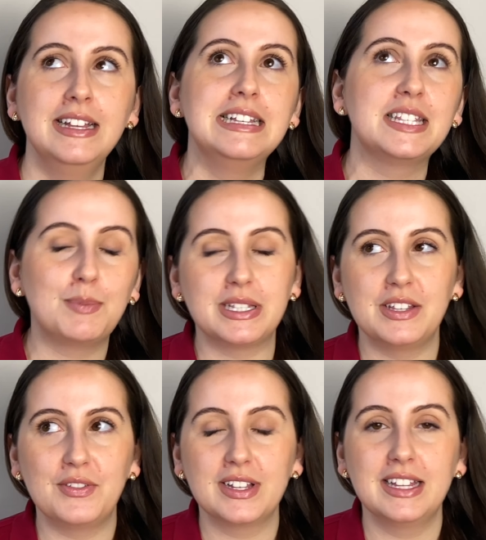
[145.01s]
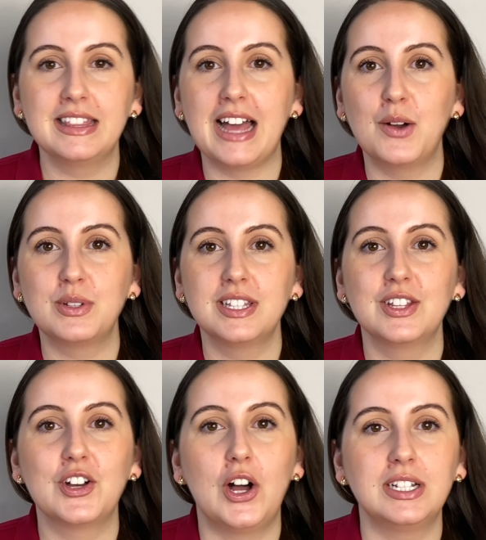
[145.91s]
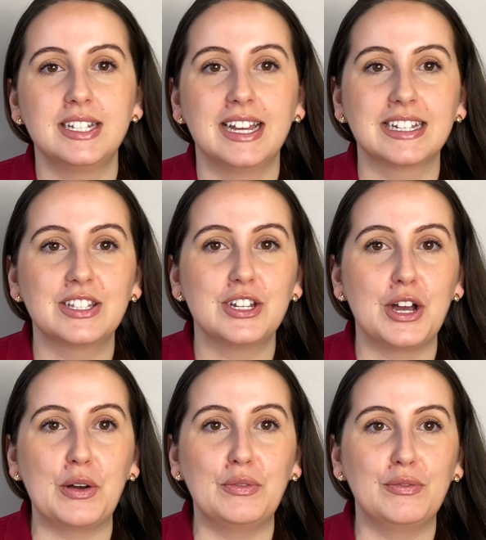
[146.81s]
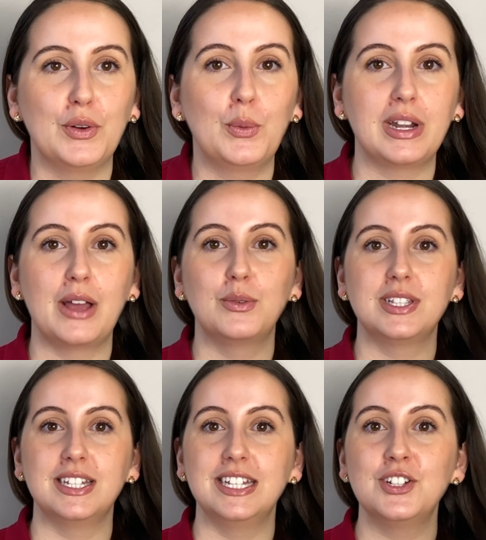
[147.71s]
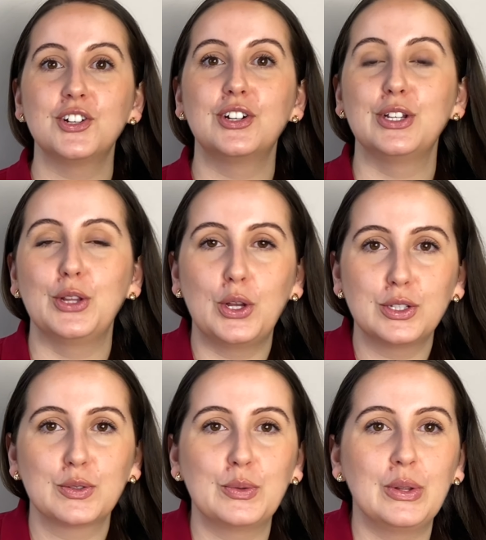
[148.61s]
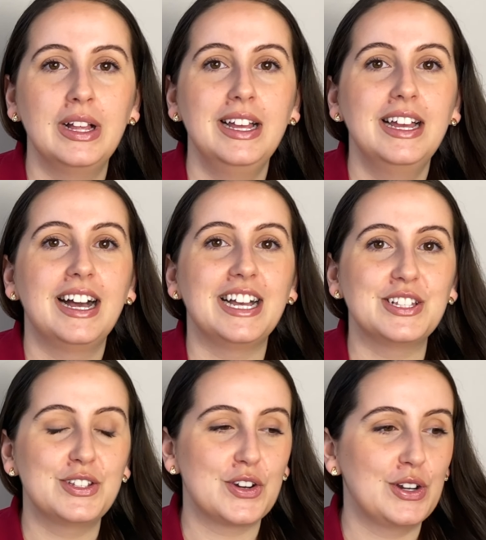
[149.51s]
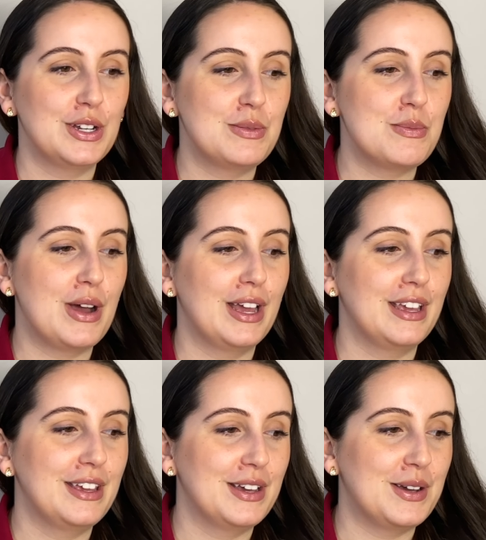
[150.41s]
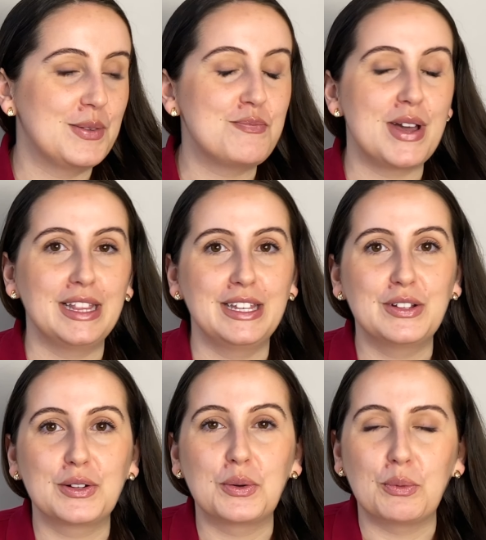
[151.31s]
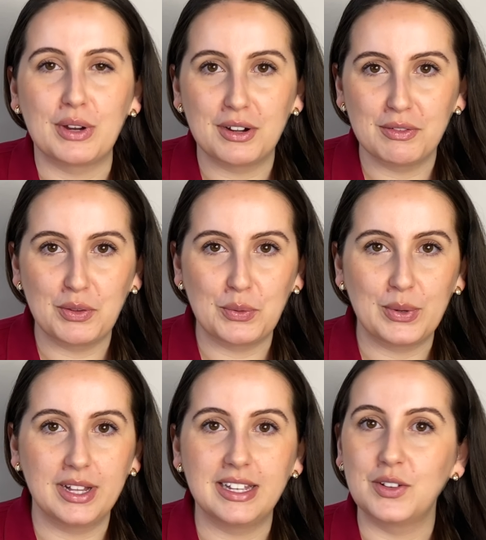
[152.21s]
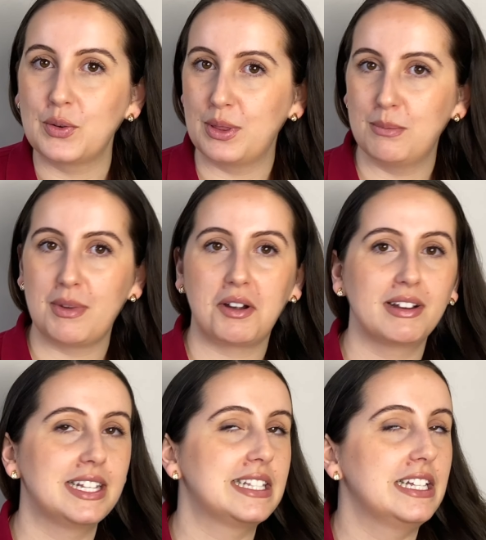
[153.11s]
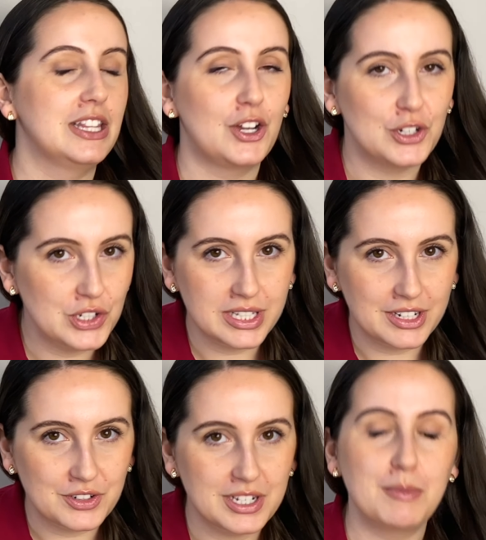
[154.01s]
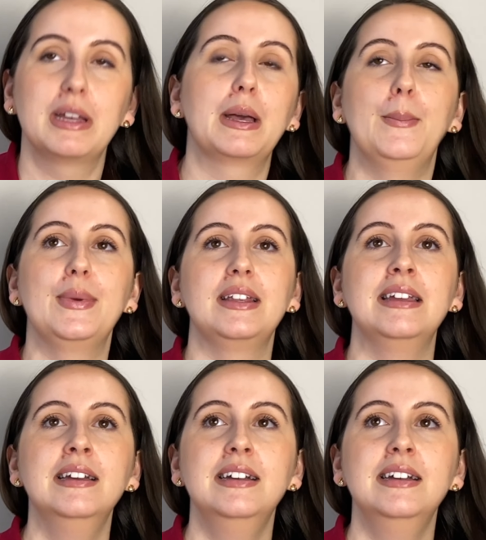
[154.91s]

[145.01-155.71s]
Specifically, that was in the context of when I was an intern in law school. I started my legal career, if you will, in North America's largest entertainment company,